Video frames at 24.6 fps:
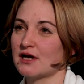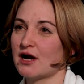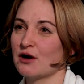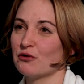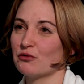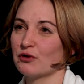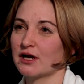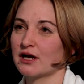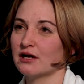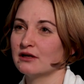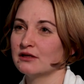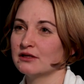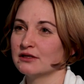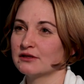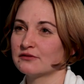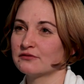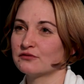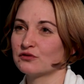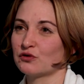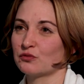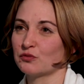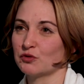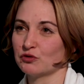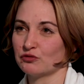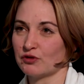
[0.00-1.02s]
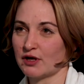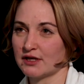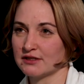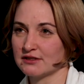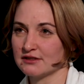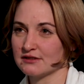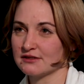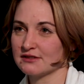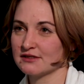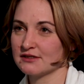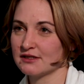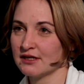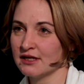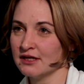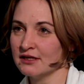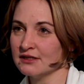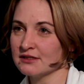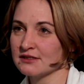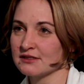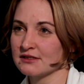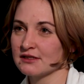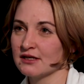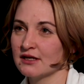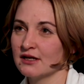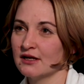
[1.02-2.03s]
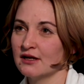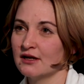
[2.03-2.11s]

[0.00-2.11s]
our colleague from United States,